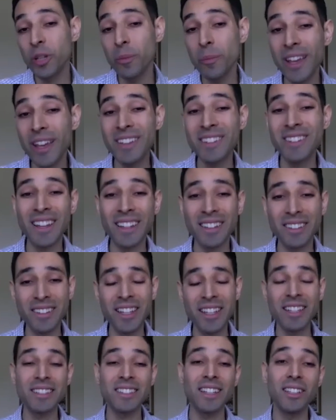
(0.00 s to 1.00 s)
main
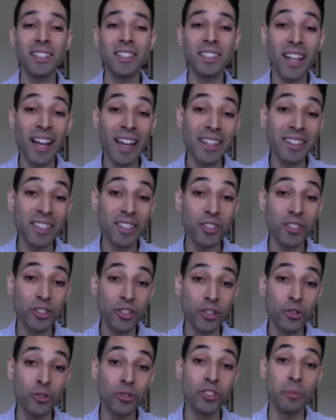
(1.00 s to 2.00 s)
techniques scientists
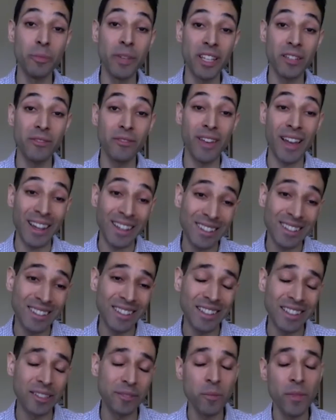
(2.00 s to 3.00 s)
use to make a
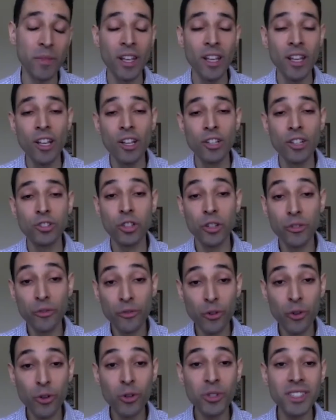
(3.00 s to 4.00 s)
vaccine. So the
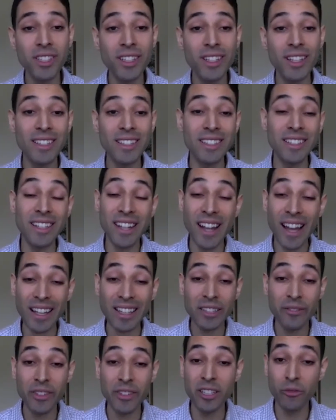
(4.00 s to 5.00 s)
first is an
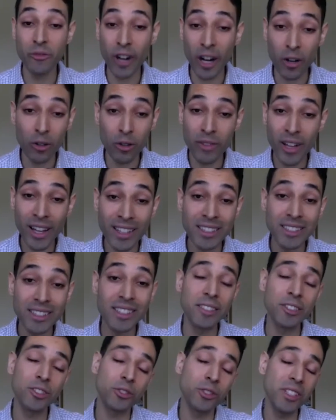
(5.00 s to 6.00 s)
inactivated viral
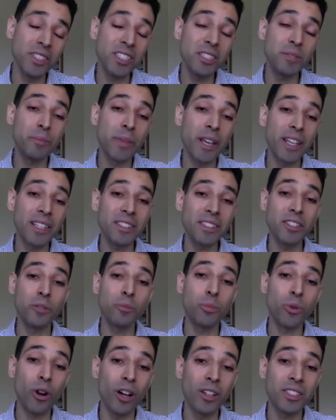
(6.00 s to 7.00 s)
vaccine. So this is basically the
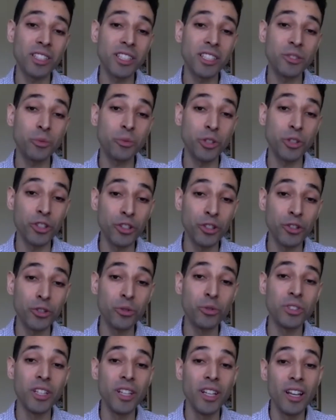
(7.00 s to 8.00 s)
process we
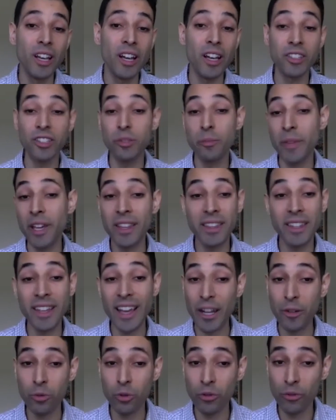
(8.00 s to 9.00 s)
use to make the
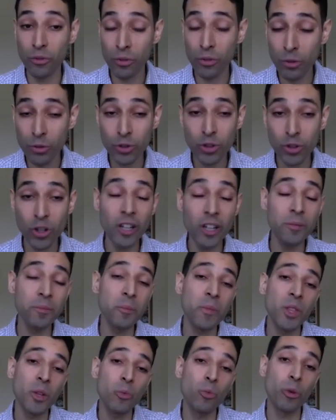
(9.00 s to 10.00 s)
annual flu shot,
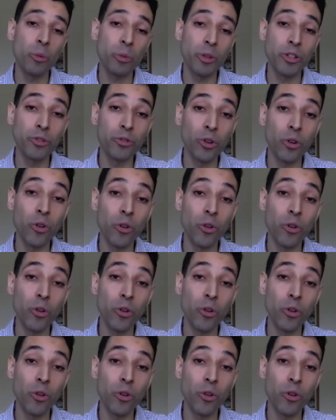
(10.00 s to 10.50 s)
where we grow